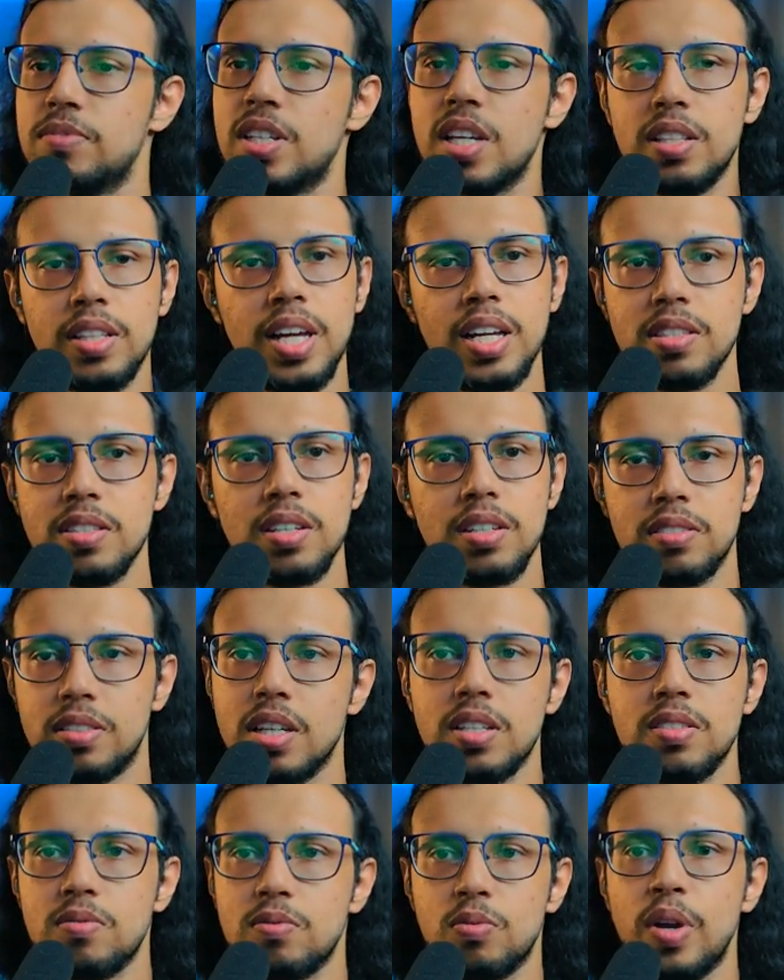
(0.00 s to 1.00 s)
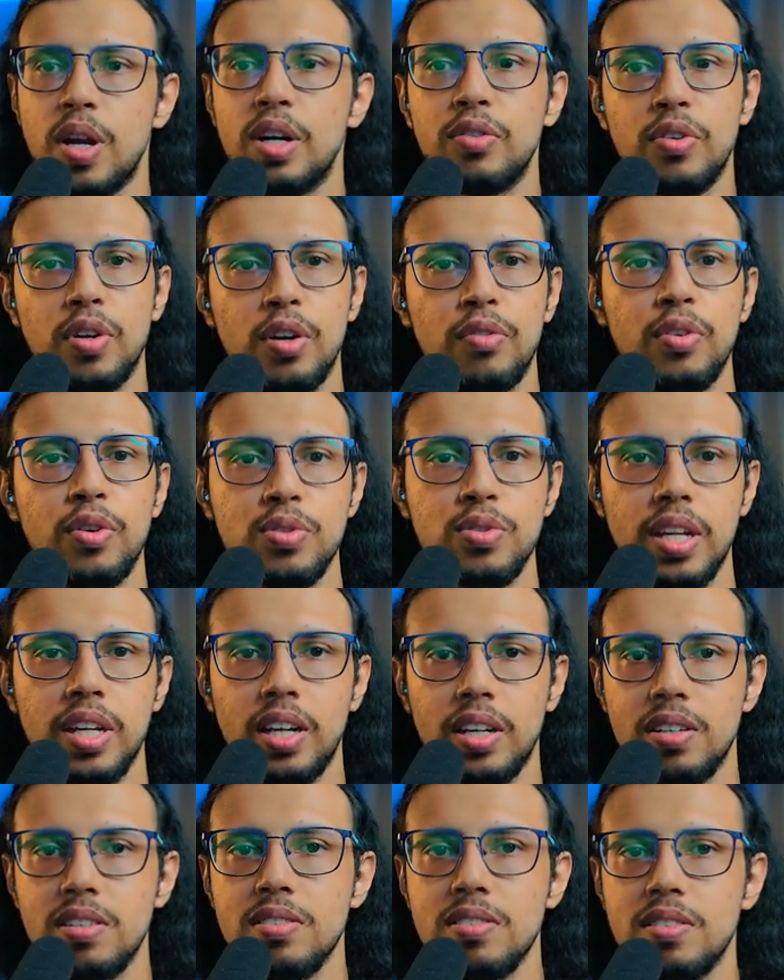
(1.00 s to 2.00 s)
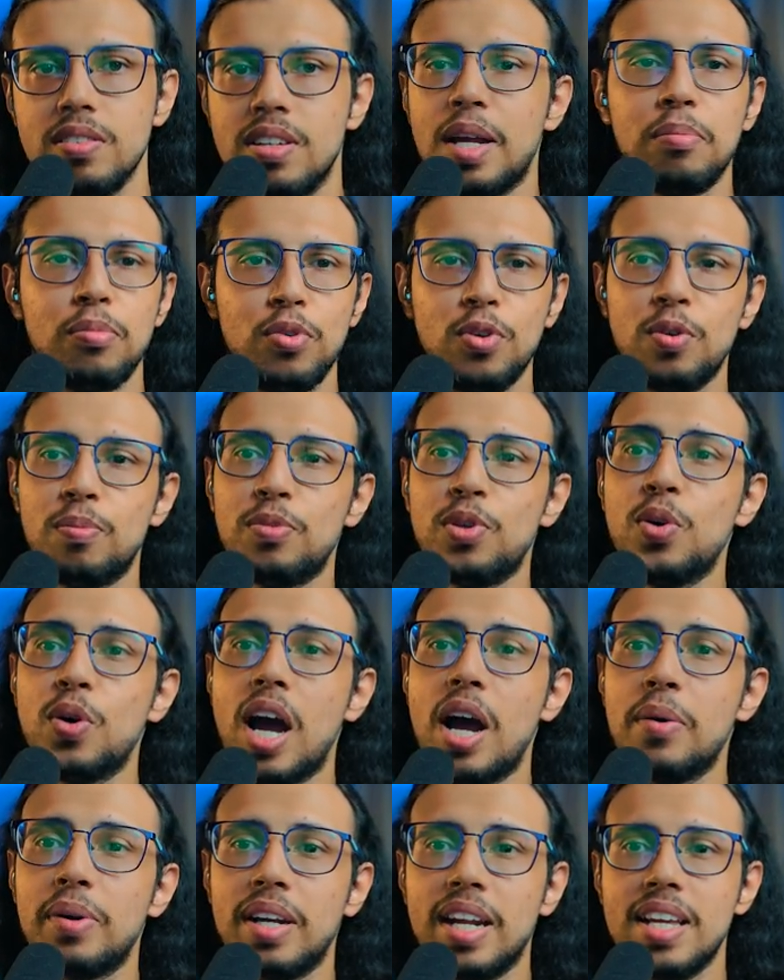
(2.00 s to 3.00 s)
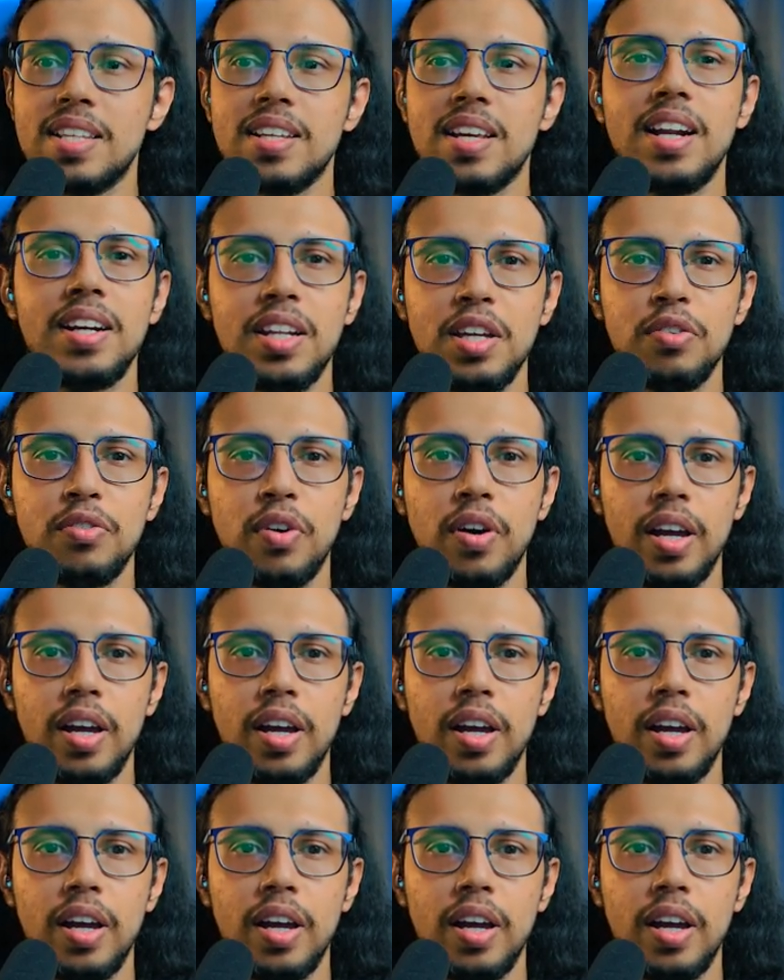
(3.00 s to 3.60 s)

That's it. Just wait for a few seconds and boom, you have an SRT